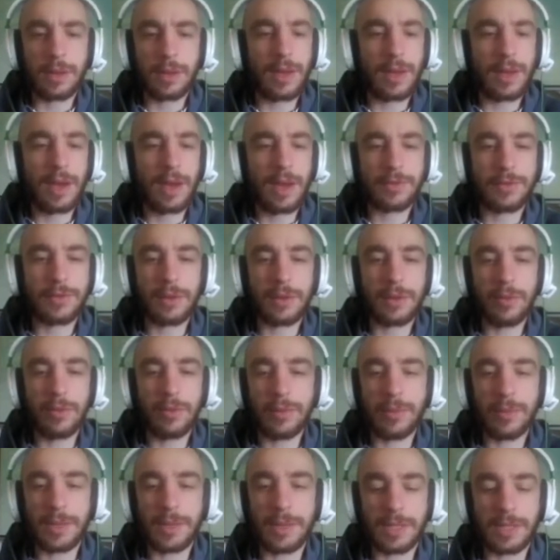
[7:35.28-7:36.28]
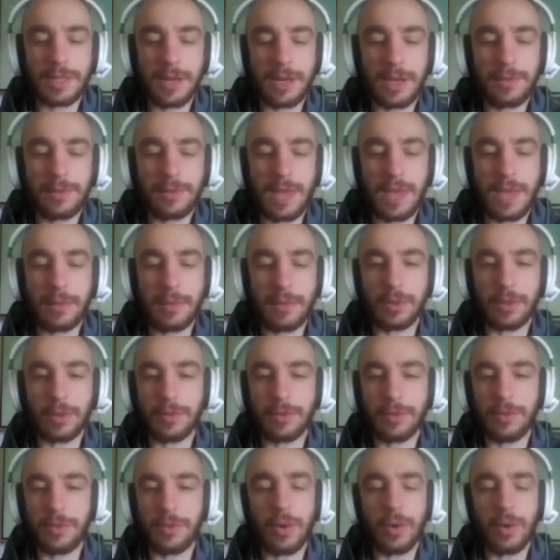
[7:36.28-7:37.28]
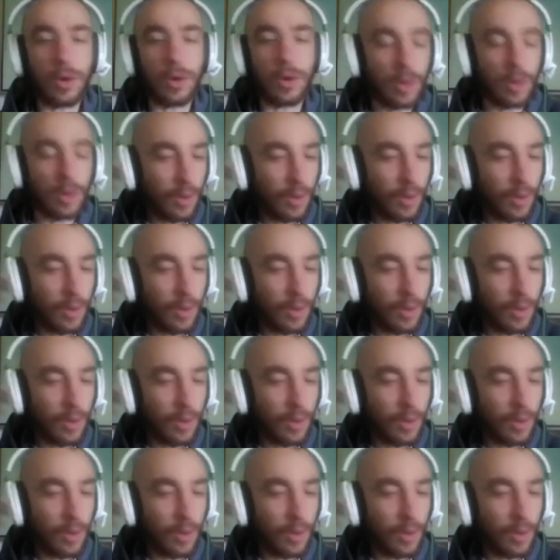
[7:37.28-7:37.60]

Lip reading: After I moved the place, I left the hammer on the floor.